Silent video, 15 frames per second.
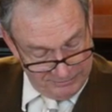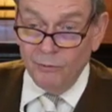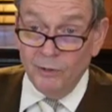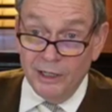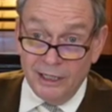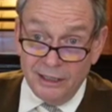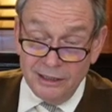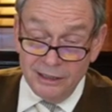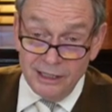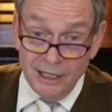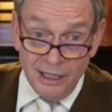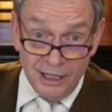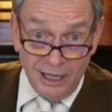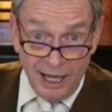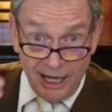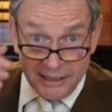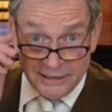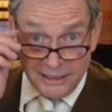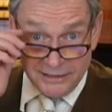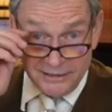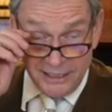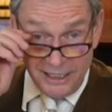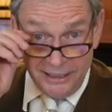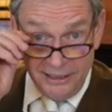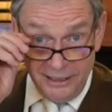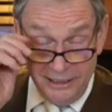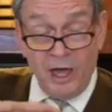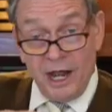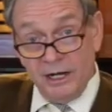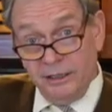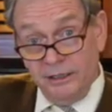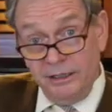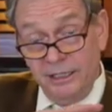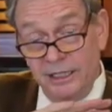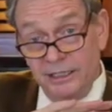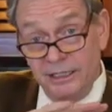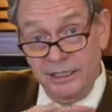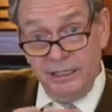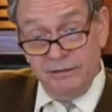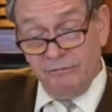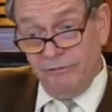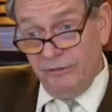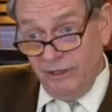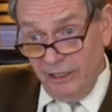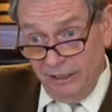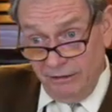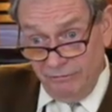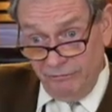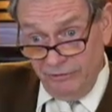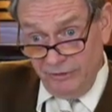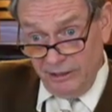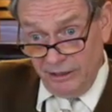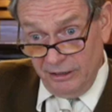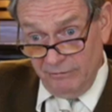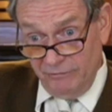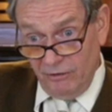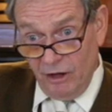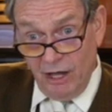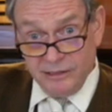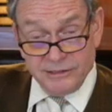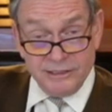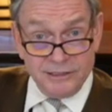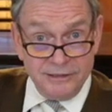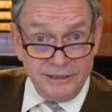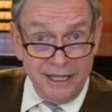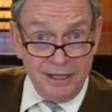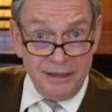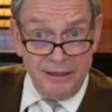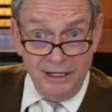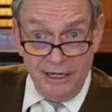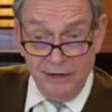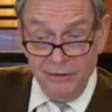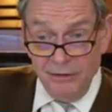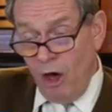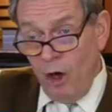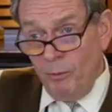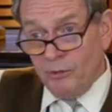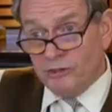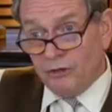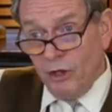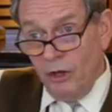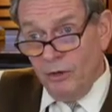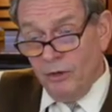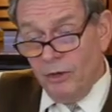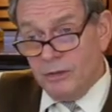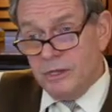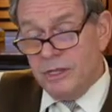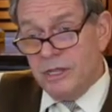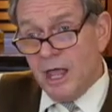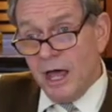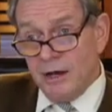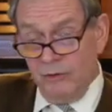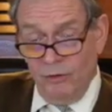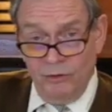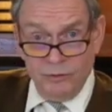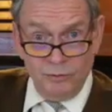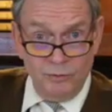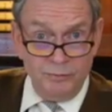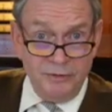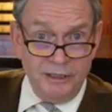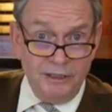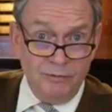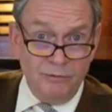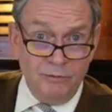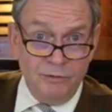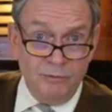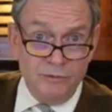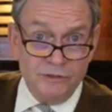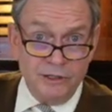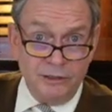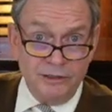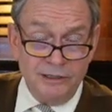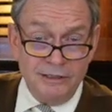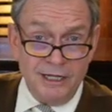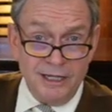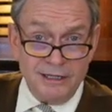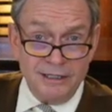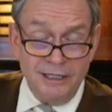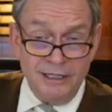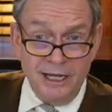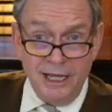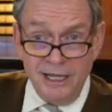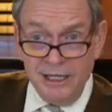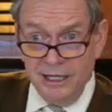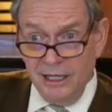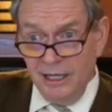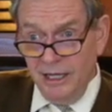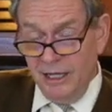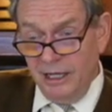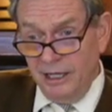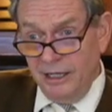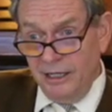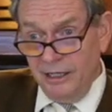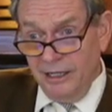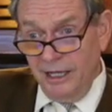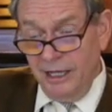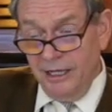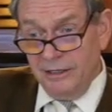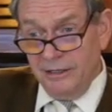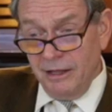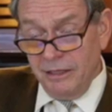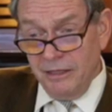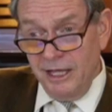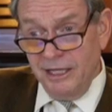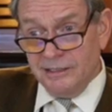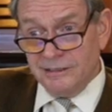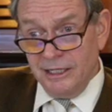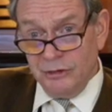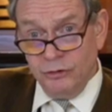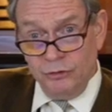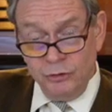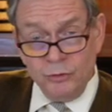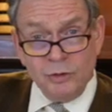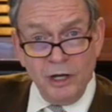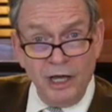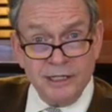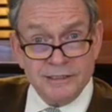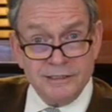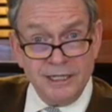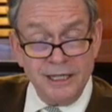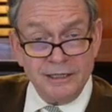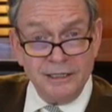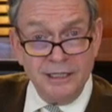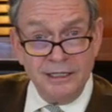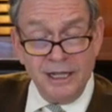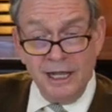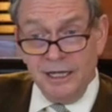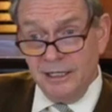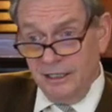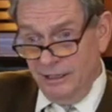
Well, as I said, got a litany of causes of death there. Almost none of those would result in death today. And the things that do cause death today